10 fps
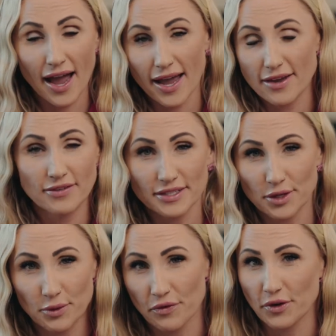I even
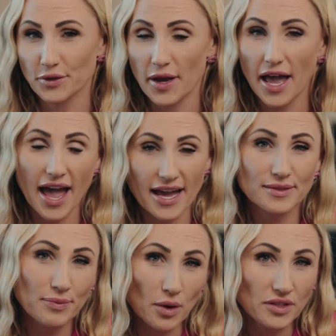still refer to it
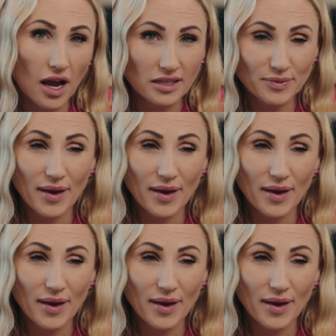as Botox,